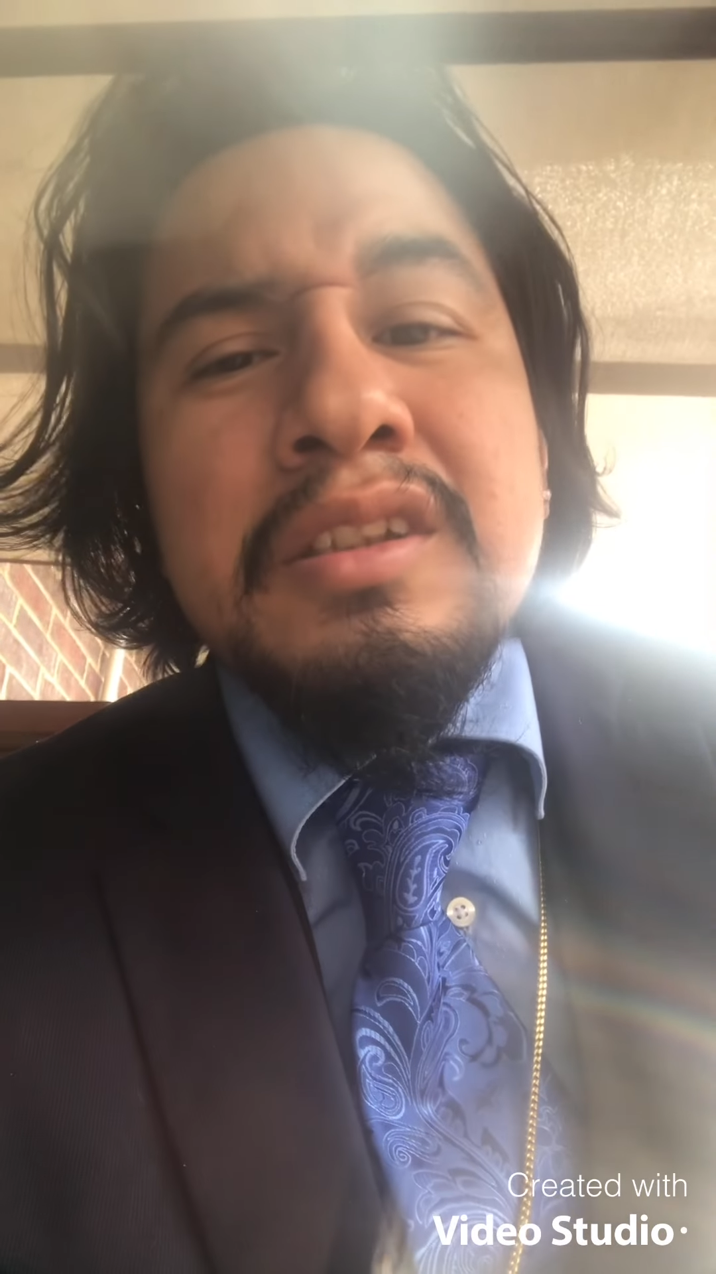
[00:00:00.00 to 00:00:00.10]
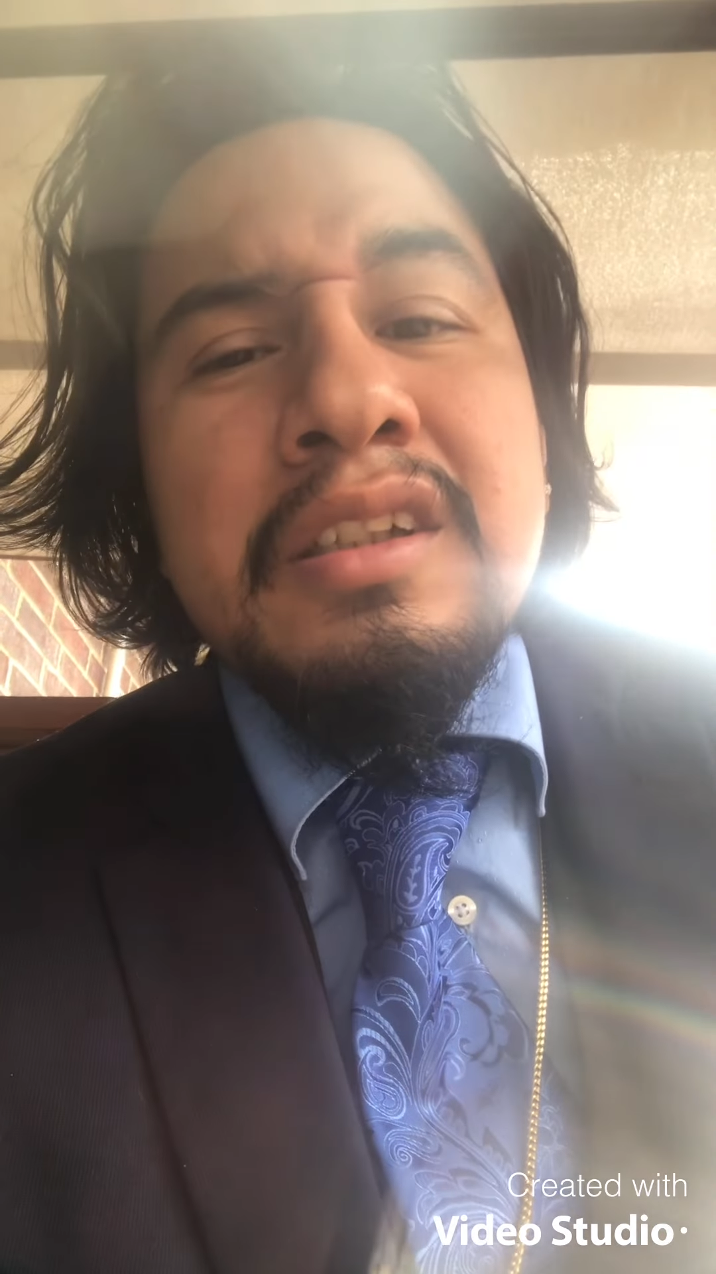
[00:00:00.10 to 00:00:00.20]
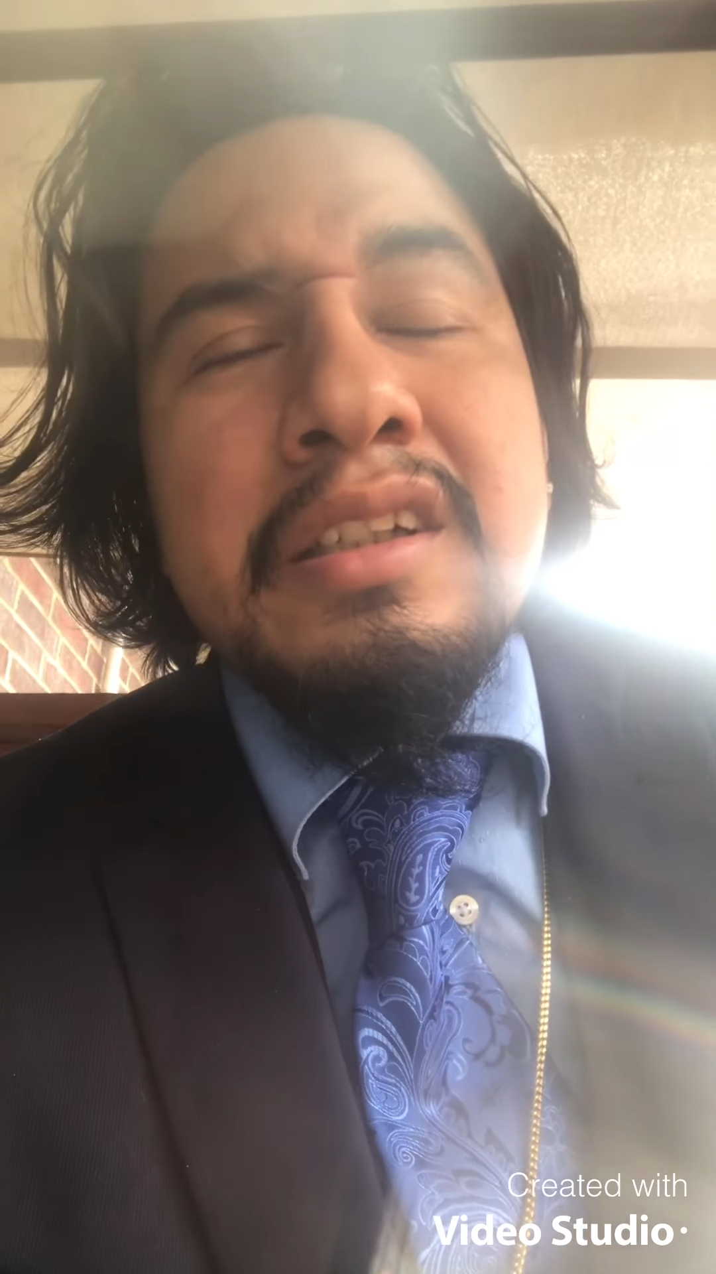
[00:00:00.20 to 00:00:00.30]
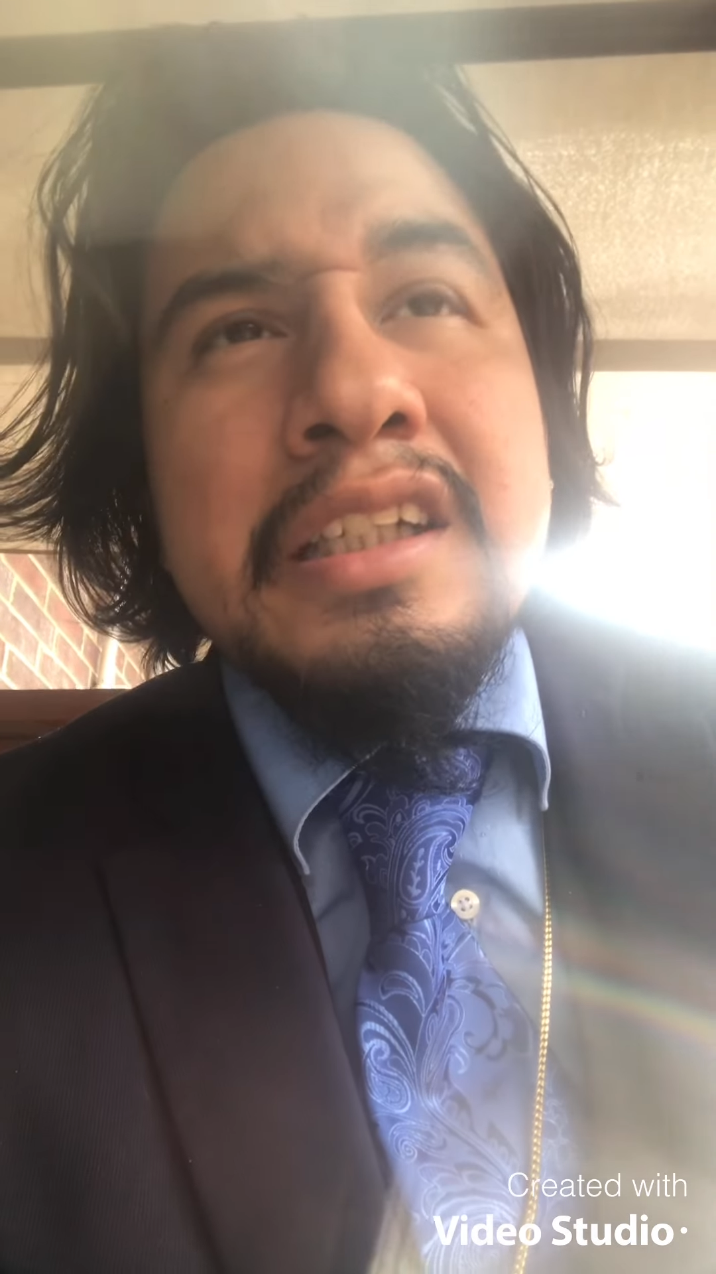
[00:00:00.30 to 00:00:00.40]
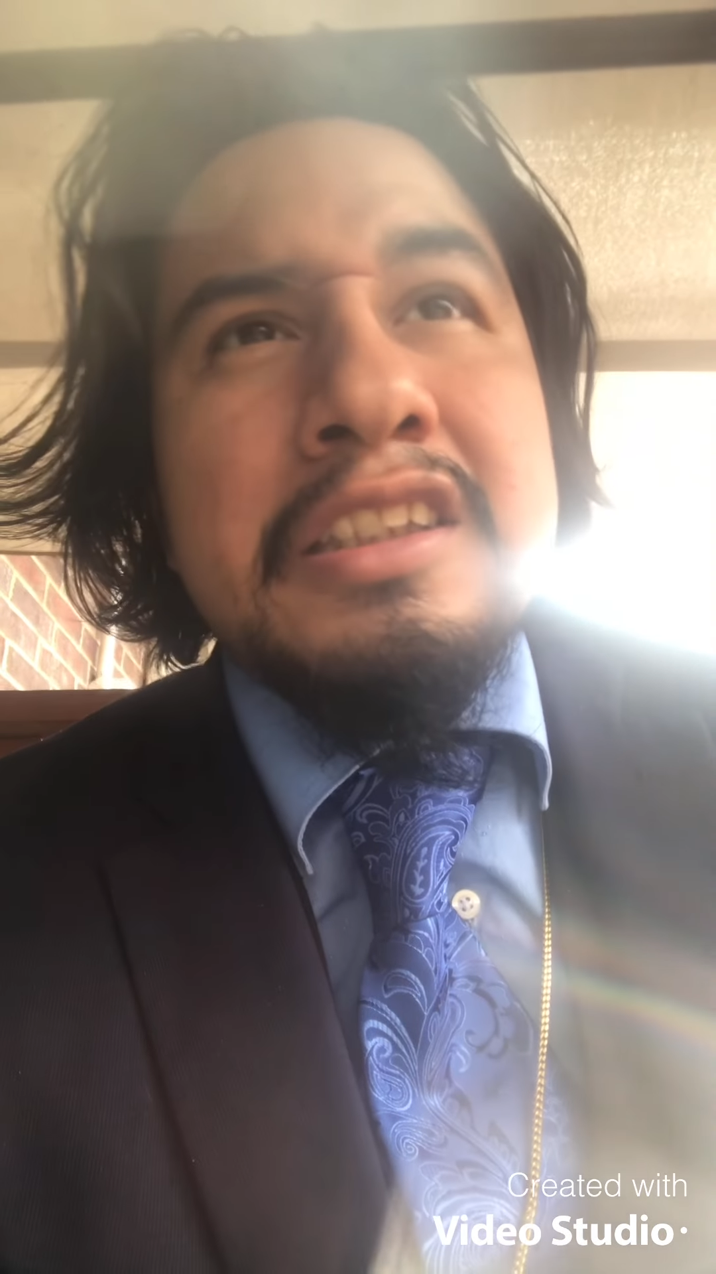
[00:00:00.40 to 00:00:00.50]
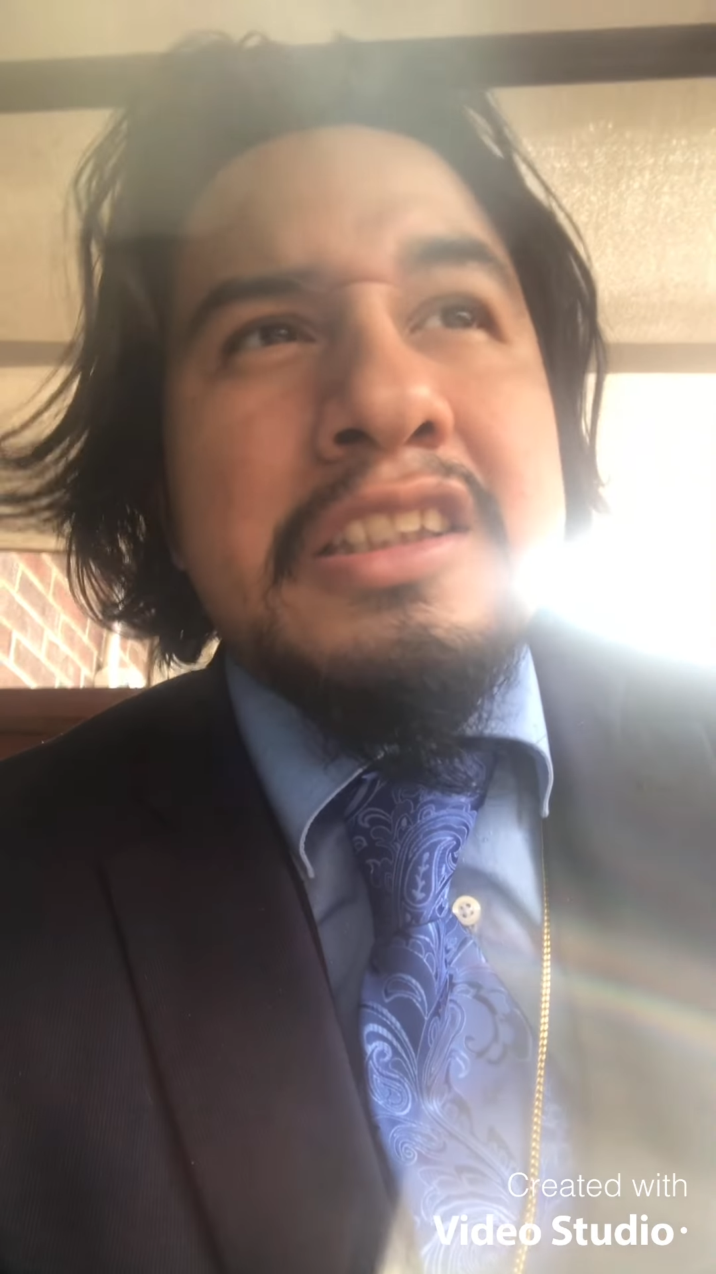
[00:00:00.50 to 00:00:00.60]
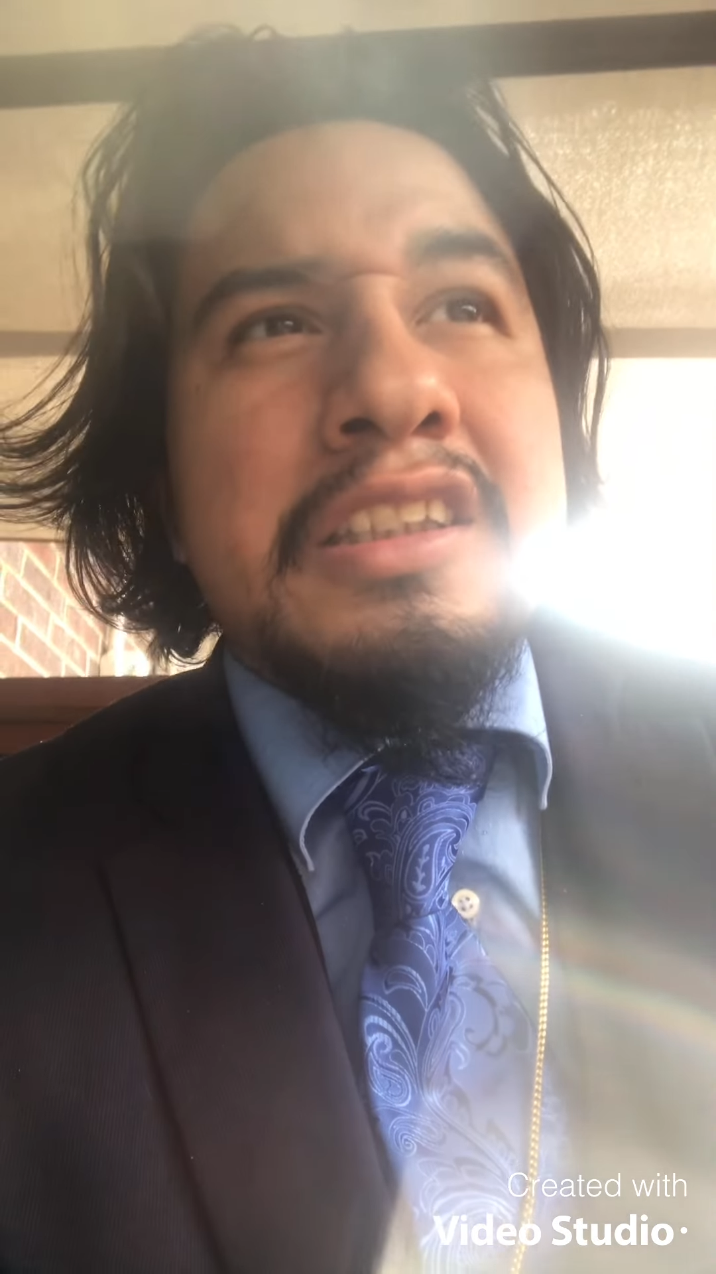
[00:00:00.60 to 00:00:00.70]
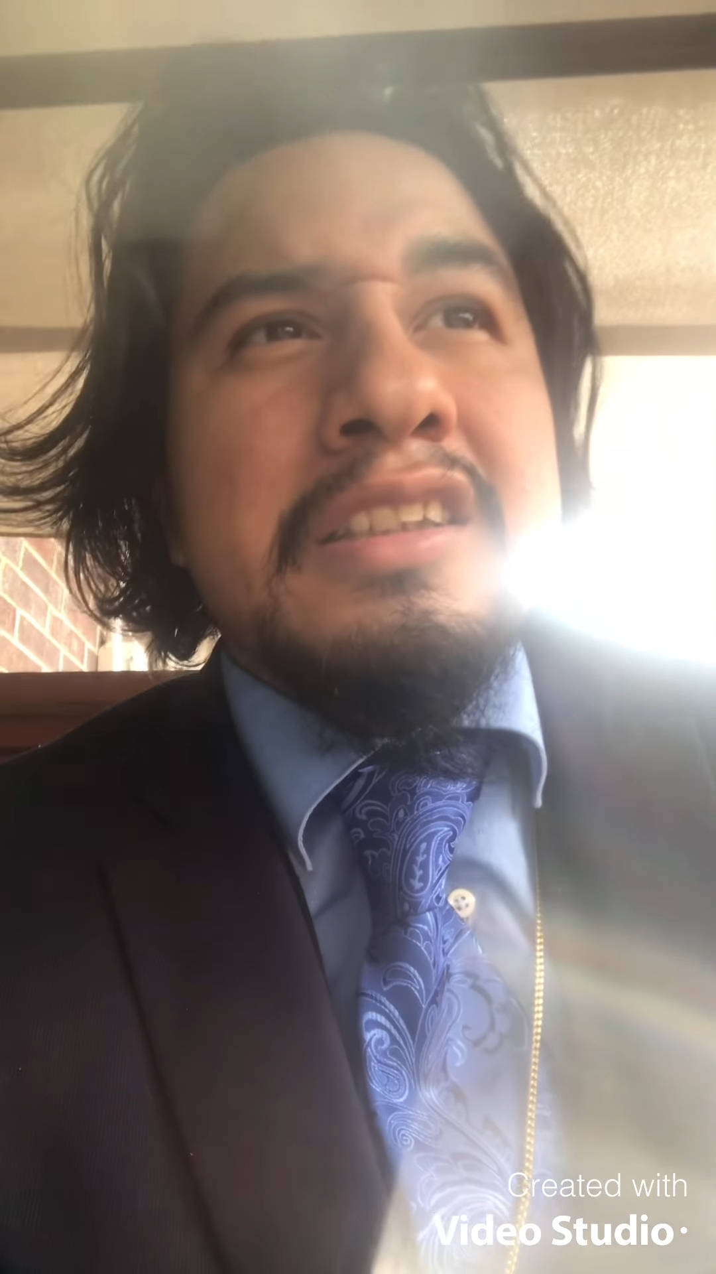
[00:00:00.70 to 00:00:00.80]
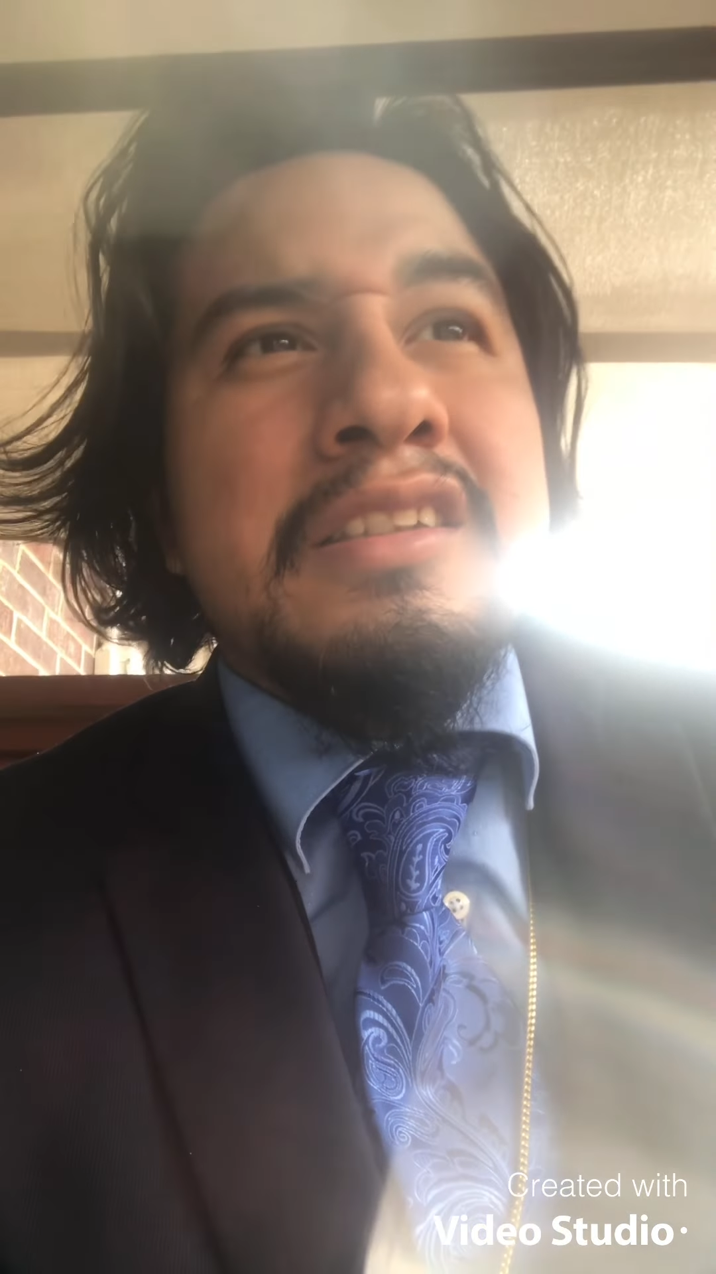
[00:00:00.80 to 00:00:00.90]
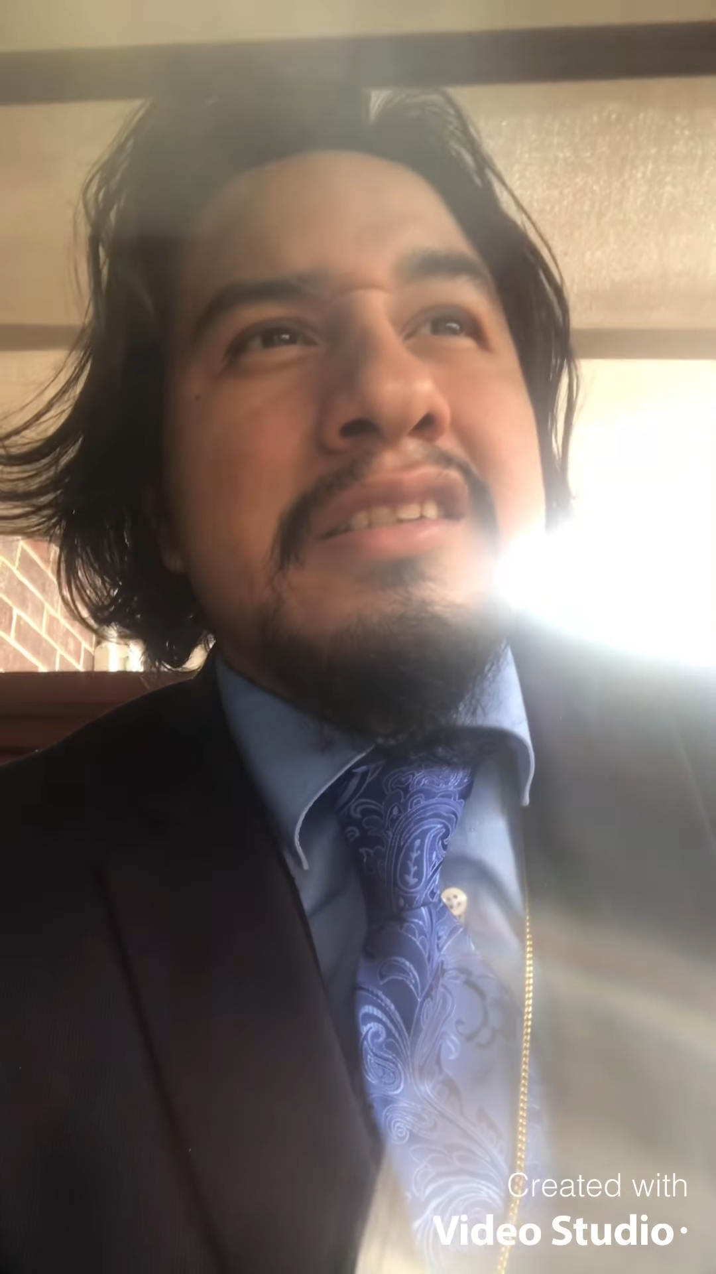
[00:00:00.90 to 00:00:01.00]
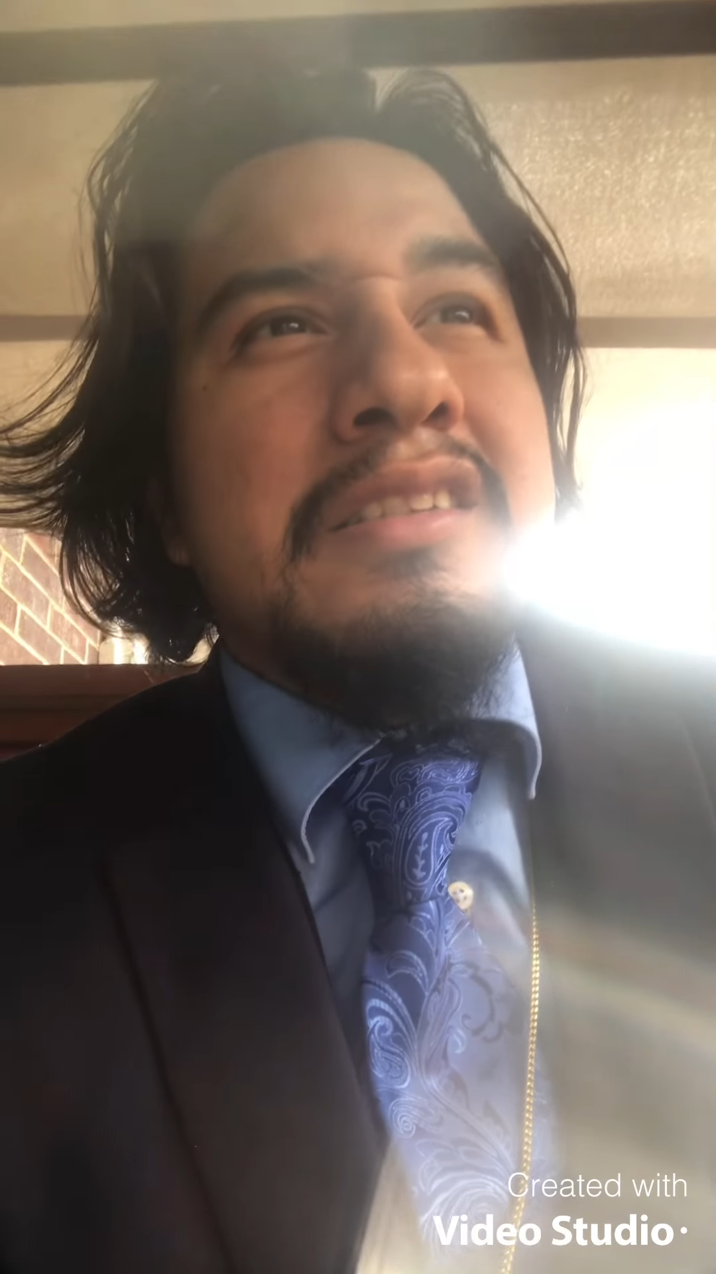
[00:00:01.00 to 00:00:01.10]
and all that shit.